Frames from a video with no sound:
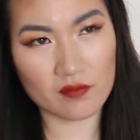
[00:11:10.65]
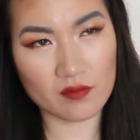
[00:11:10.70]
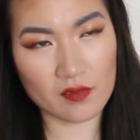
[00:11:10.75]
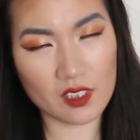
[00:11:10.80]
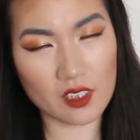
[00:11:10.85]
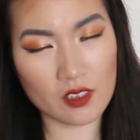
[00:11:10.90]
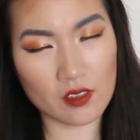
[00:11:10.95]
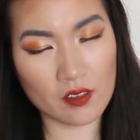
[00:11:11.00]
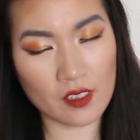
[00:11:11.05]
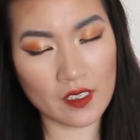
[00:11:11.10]

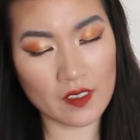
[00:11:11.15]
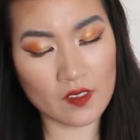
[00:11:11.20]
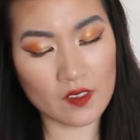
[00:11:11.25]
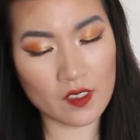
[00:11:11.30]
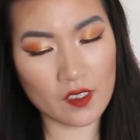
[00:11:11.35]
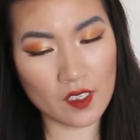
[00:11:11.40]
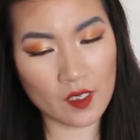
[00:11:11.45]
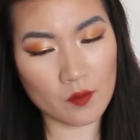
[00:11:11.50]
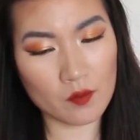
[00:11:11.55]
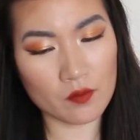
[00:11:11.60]
So I
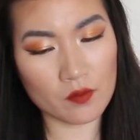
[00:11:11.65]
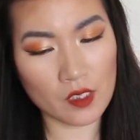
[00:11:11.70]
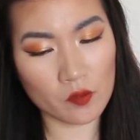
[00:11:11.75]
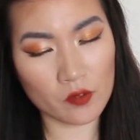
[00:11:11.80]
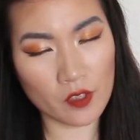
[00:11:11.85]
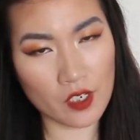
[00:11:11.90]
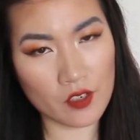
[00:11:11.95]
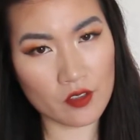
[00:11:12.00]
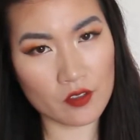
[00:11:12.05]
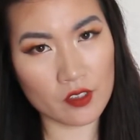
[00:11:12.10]
think I'm
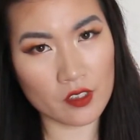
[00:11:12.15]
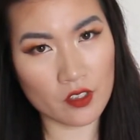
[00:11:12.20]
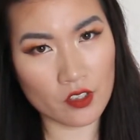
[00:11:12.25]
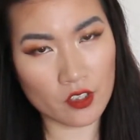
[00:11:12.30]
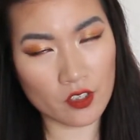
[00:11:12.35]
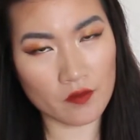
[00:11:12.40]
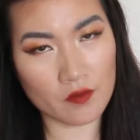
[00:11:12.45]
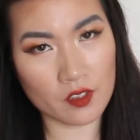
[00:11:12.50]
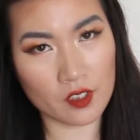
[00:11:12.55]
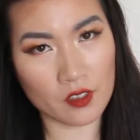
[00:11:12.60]
gradually
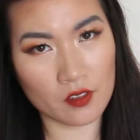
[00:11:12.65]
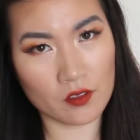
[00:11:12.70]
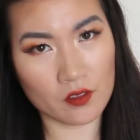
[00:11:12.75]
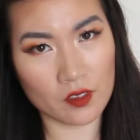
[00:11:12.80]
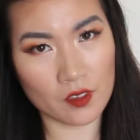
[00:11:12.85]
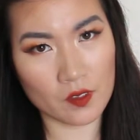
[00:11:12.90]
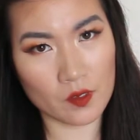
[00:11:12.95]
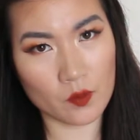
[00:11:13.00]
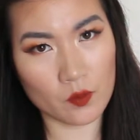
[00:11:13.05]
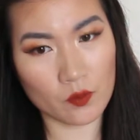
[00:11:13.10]
shifting to
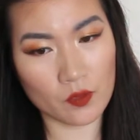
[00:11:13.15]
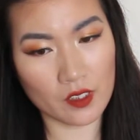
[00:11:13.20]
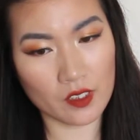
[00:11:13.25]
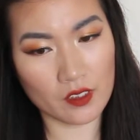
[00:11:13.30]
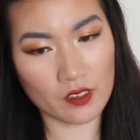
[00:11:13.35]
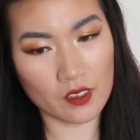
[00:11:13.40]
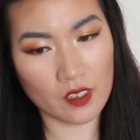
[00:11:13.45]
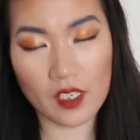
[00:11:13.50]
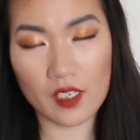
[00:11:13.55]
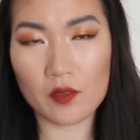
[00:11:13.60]
this
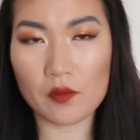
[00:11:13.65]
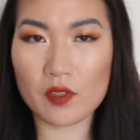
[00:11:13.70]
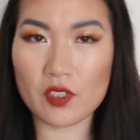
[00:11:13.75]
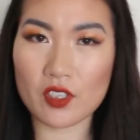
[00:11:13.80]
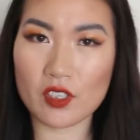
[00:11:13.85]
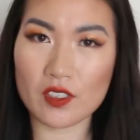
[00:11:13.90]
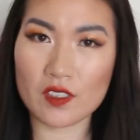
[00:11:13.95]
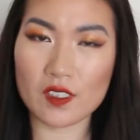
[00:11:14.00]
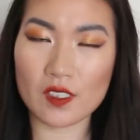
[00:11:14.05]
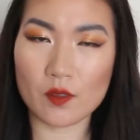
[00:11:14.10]
one, and we
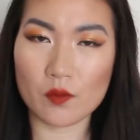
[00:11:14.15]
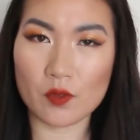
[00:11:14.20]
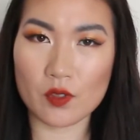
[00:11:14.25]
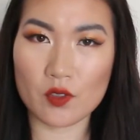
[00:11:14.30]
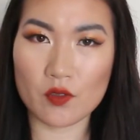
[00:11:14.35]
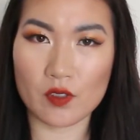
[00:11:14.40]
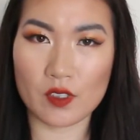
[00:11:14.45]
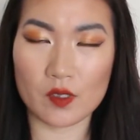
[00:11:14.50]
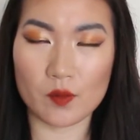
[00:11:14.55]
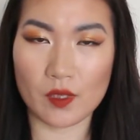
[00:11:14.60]
shall see
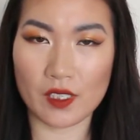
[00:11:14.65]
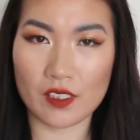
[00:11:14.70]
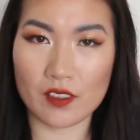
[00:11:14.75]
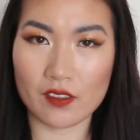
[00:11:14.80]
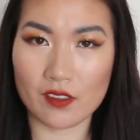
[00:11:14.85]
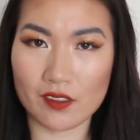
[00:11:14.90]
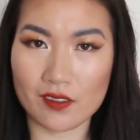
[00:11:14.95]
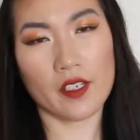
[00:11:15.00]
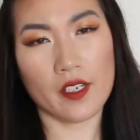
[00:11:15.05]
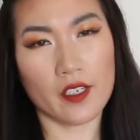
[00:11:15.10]
which one's
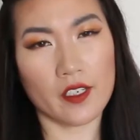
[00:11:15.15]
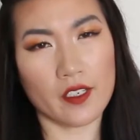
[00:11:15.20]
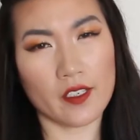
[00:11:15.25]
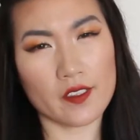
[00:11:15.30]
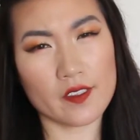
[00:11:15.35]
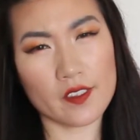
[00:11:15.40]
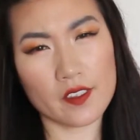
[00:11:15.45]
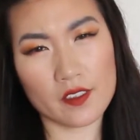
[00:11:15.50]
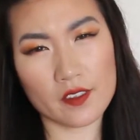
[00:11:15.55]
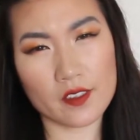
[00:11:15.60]
better. And I
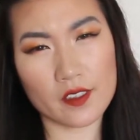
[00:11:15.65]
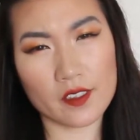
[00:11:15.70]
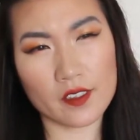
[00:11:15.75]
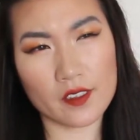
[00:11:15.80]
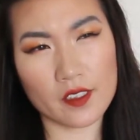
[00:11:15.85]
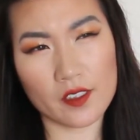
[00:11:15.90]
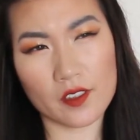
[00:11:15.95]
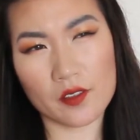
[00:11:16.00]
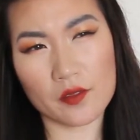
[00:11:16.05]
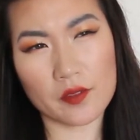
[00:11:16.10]
think
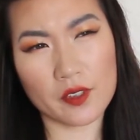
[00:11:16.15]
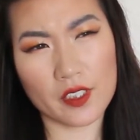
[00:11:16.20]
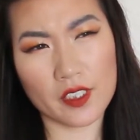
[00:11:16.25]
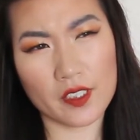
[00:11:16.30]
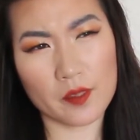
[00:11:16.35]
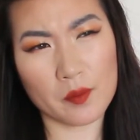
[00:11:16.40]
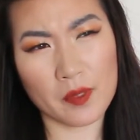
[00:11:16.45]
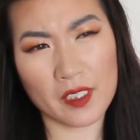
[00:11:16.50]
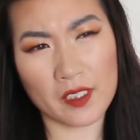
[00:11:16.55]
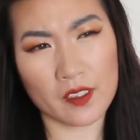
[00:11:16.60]
they don't really
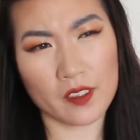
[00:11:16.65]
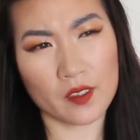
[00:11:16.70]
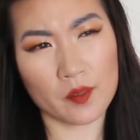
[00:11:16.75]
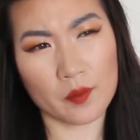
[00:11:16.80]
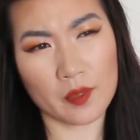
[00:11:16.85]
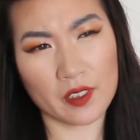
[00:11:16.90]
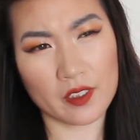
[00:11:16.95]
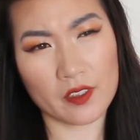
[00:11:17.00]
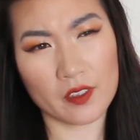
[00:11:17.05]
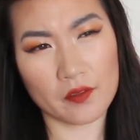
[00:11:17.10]
make a
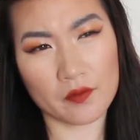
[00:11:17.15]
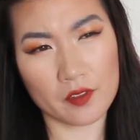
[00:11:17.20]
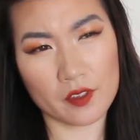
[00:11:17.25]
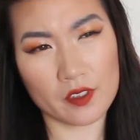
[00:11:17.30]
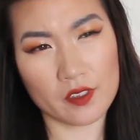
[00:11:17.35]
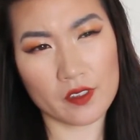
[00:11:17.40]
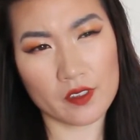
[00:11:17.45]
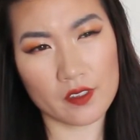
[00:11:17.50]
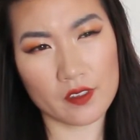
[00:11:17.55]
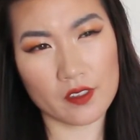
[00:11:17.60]
big
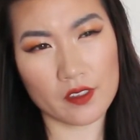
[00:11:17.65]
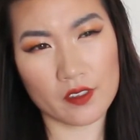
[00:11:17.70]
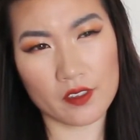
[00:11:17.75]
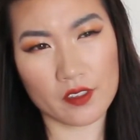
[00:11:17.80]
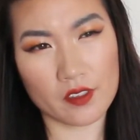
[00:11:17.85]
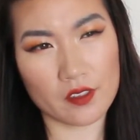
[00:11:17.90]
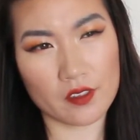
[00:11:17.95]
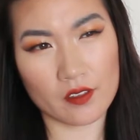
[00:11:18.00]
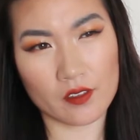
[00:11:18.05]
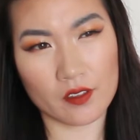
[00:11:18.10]
difference. They're
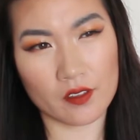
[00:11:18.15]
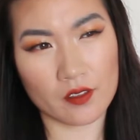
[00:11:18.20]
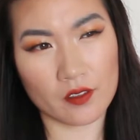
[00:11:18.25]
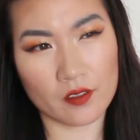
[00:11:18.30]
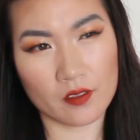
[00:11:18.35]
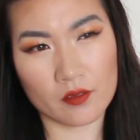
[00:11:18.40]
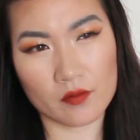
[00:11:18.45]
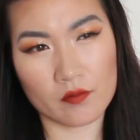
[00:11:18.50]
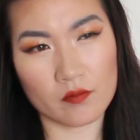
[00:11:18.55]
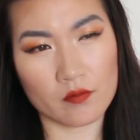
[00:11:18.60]
just
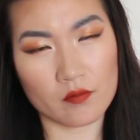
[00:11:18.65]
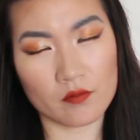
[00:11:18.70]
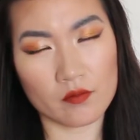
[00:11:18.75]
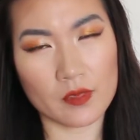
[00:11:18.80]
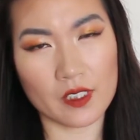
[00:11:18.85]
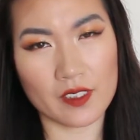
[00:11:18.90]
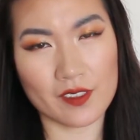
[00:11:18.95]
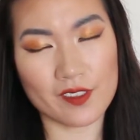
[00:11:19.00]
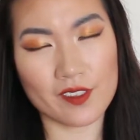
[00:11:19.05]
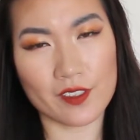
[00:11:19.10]
all
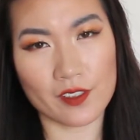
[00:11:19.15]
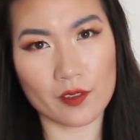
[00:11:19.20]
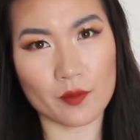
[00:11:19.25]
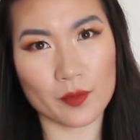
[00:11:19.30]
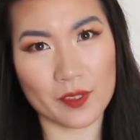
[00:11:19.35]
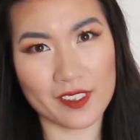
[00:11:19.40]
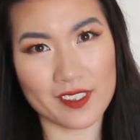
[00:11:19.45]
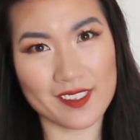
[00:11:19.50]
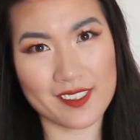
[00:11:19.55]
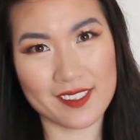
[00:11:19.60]
like silicone
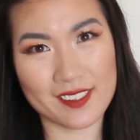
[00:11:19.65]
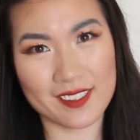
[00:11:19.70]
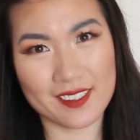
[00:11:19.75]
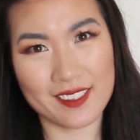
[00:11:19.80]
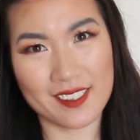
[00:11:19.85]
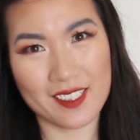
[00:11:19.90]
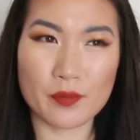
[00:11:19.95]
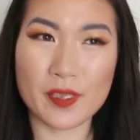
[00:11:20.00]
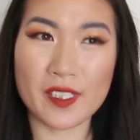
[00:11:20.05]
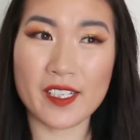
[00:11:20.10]
based.
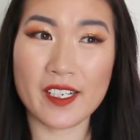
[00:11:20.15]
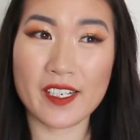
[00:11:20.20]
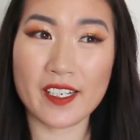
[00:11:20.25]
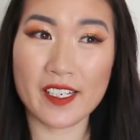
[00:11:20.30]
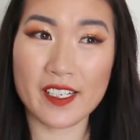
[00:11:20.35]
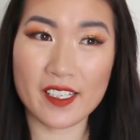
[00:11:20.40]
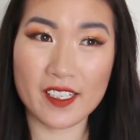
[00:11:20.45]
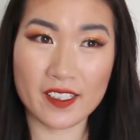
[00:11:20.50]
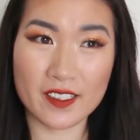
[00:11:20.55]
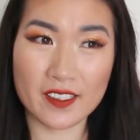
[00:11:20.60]
But I
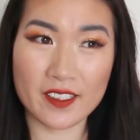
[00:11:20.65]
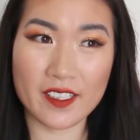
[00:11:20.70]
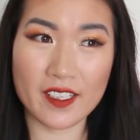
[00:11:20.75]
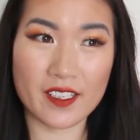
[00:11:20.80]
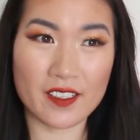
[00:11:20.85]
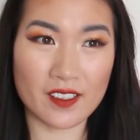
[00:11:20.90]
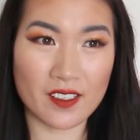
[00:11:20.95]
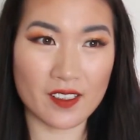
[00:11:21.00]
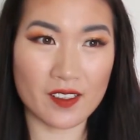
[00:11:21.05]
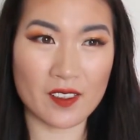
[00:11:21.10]
kind of
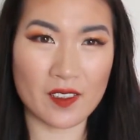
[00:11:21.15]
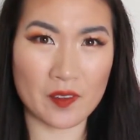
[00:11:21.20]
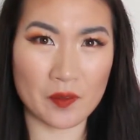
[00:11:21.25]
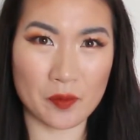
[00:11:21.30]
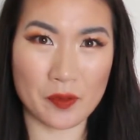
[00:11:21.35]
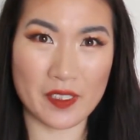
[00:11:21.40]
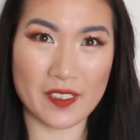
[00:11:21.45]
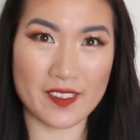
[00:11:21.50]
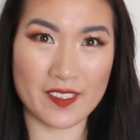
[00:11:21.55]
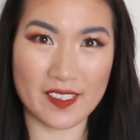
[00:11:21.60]
cannot live
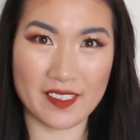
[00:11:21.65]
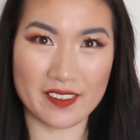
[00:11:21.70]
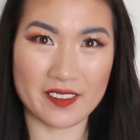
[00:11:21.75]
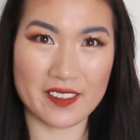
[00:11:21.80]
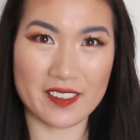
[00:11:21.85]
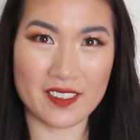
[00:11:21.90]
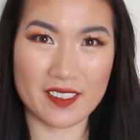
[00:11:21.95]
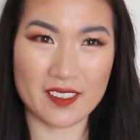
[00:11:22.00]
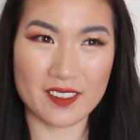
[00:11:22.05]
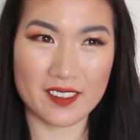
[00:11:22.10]

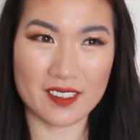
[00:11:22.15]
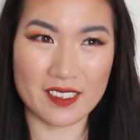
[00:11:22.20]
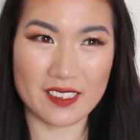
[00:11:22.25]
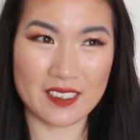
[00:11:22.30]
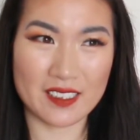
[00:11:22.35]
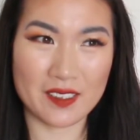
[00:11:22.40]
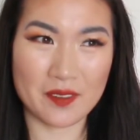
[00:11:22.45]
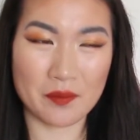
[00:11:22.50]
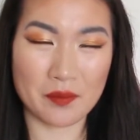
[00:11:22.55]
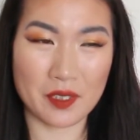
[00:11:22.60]
without
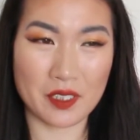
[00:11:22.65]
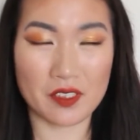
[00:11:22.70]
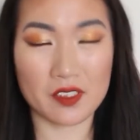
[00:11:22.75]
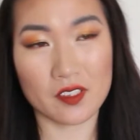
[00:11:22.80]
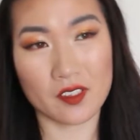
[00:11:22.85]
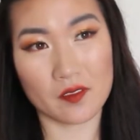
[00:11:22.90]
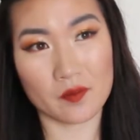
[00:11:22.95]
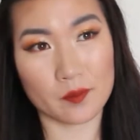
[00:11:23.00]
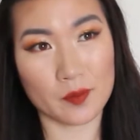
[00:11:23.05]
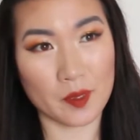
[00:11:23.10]
because
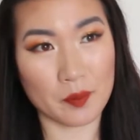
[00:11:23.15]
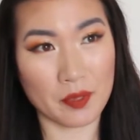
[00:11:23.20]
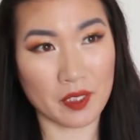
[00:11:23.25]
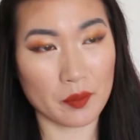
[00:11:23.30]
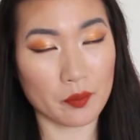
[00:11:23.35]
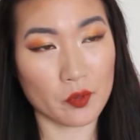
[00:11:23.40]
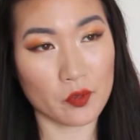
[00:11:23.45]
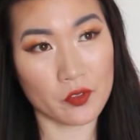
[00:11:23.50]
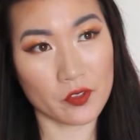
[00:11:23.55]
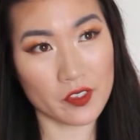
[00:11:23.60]
of my
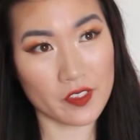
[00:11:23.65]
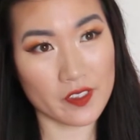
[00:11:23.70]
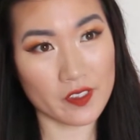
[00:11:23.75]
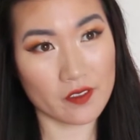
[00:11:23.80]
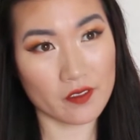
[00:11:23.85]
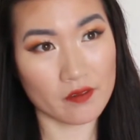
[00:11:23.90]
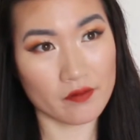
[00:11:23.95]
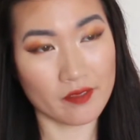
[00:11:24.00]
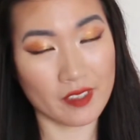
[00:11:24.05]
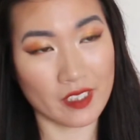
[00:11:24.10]
big pores
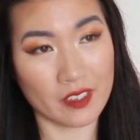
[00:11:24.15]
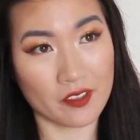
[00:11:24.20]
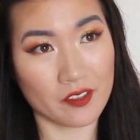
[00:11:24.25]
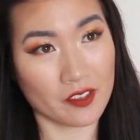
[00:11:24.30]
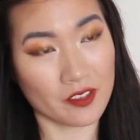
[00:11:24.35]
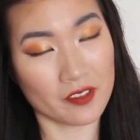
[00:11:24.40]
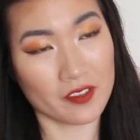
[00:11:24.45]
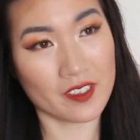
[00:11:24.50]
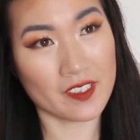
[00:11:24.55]
and oil